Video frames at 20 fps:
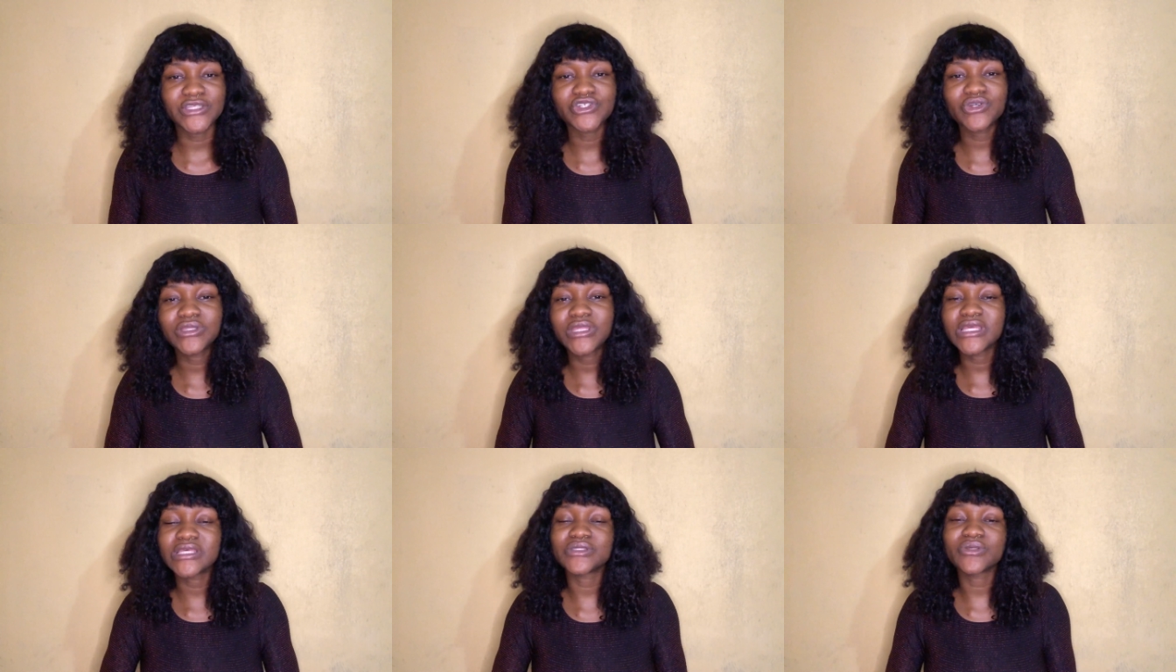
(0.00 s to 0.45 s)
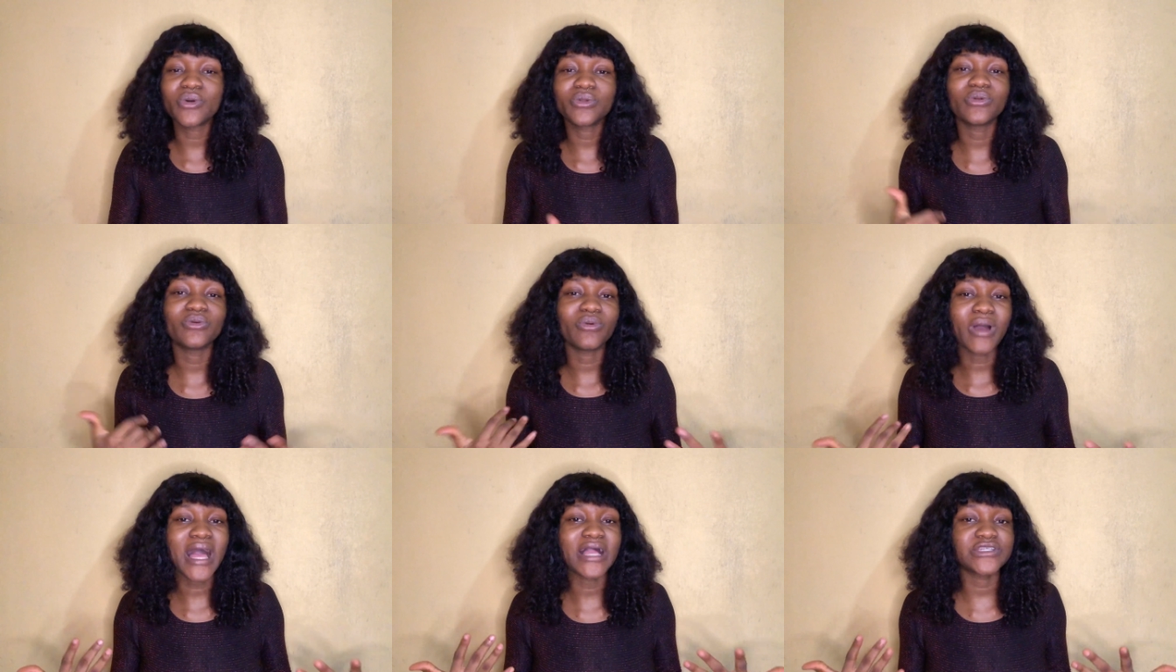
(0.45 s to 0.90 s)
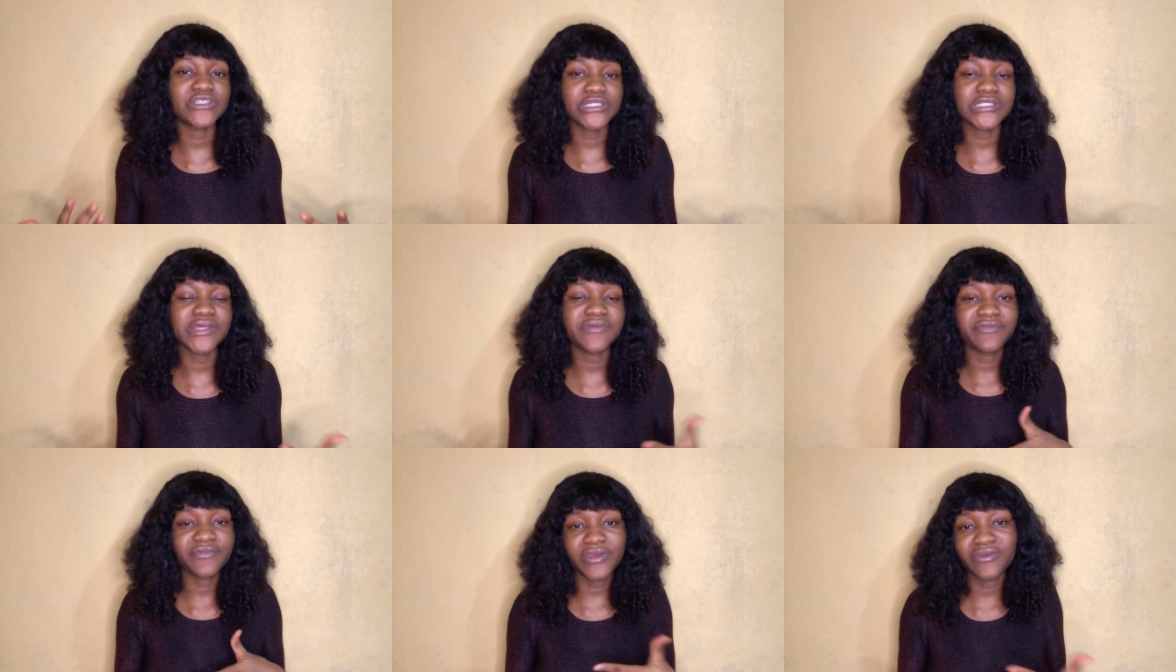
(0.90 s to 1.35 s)
Do you think it's going to
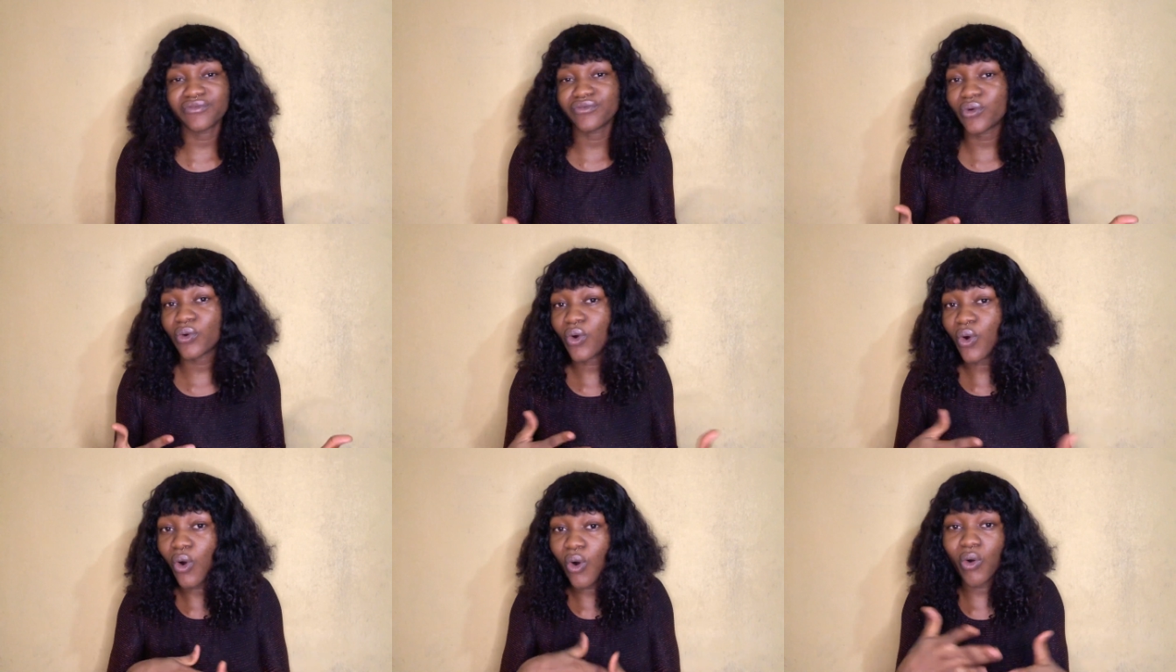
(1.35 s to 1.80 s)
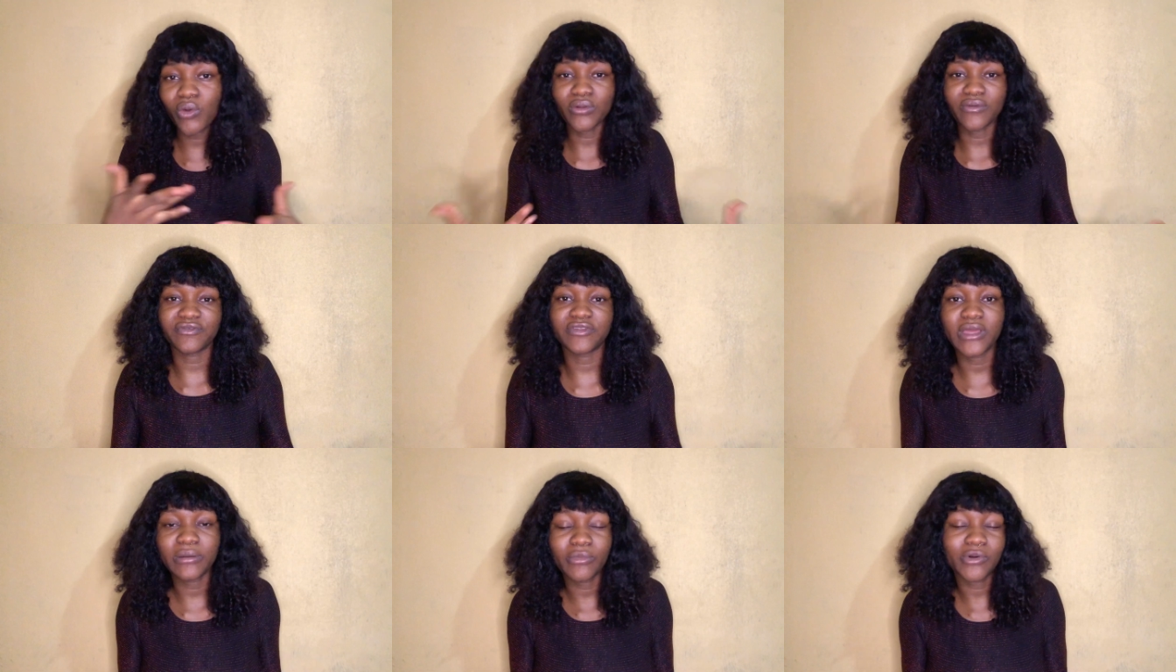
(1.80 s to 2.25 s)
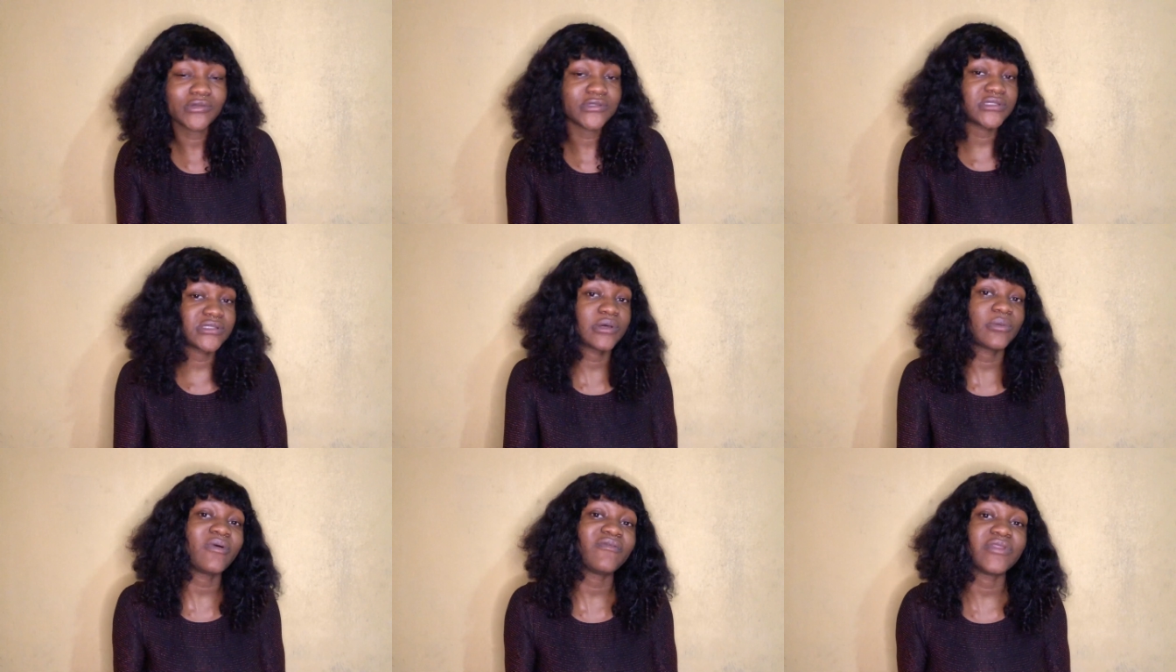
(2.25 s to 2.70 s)
actually favor all of them or
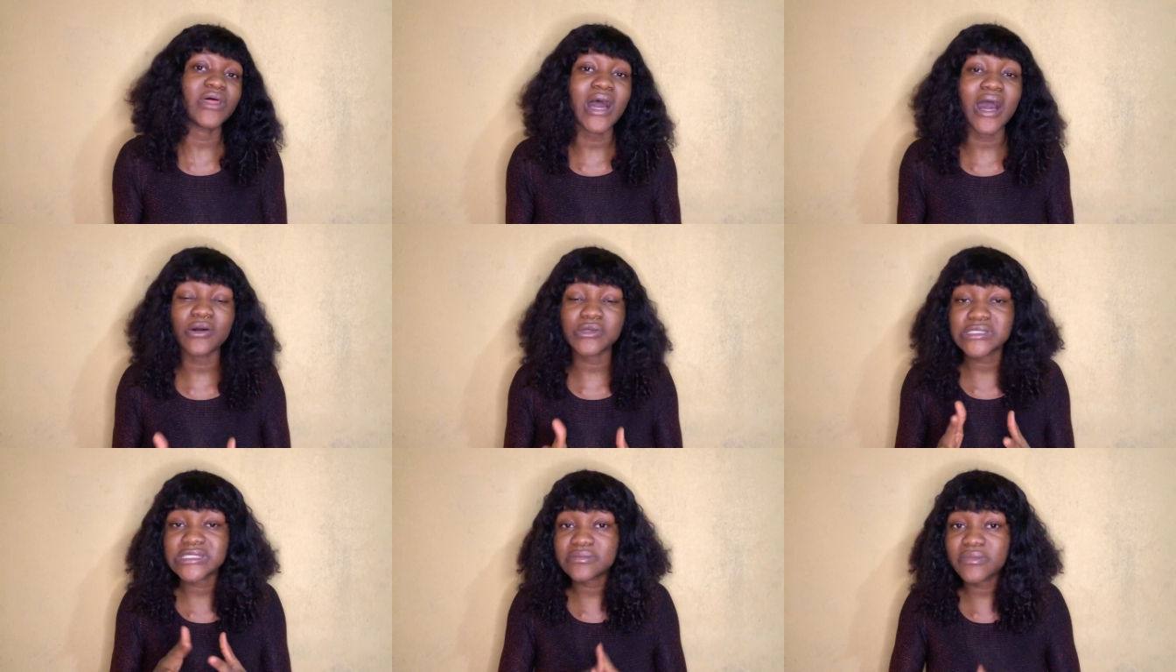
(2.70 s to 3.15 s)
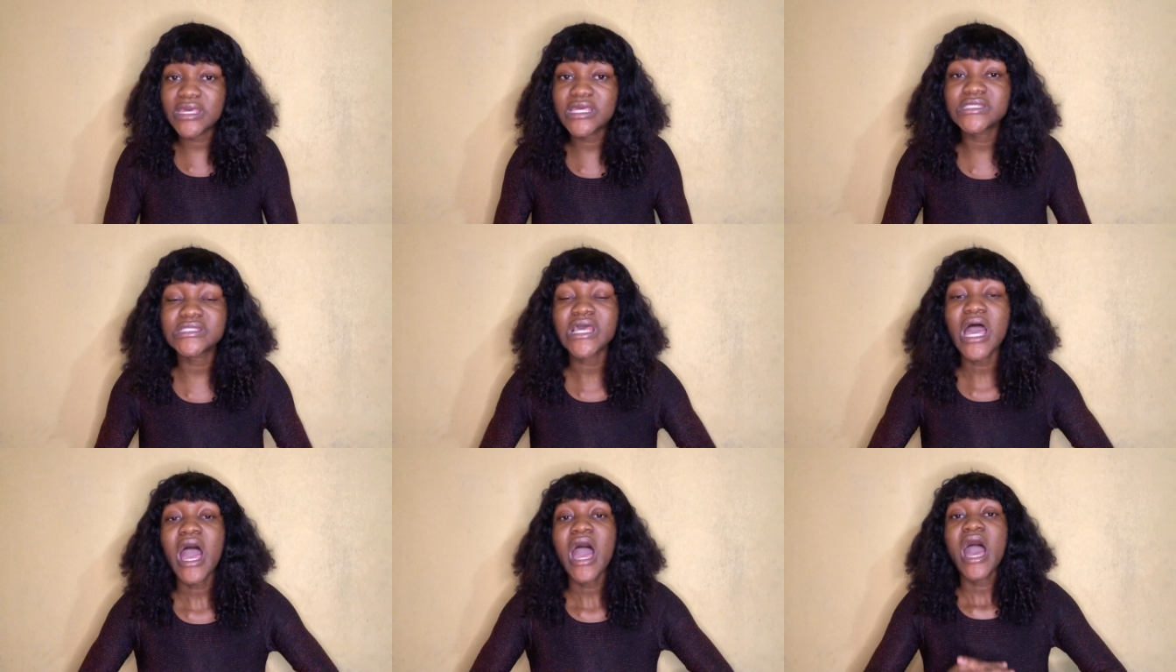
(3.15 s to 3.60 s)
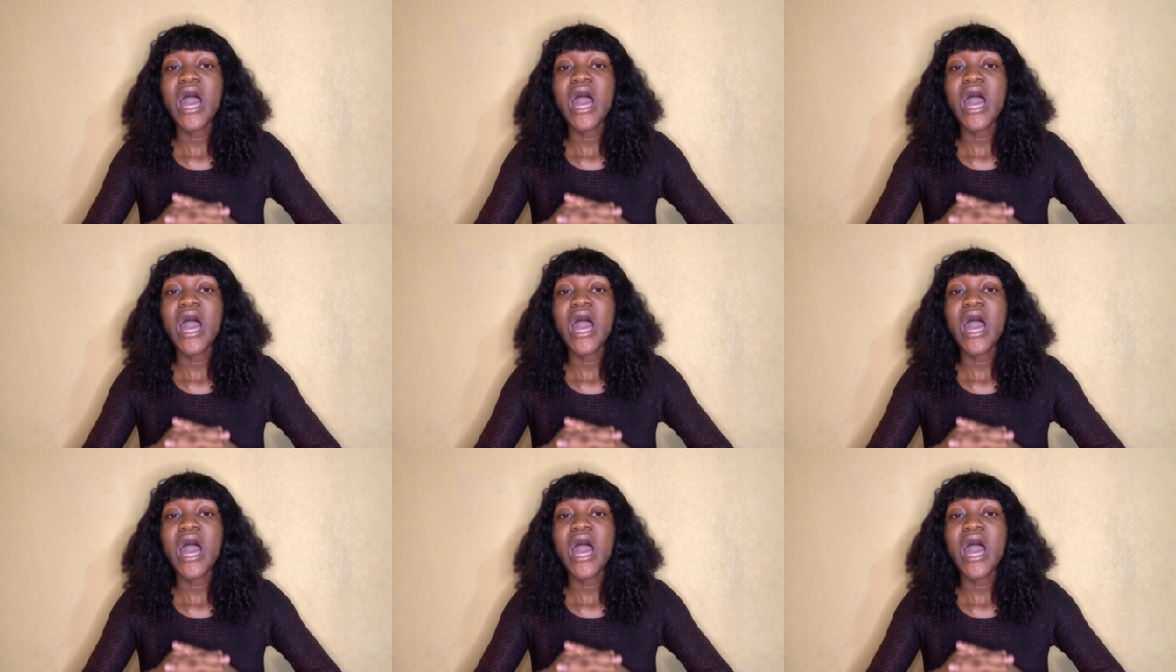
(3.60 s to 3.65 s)
some of the housemates?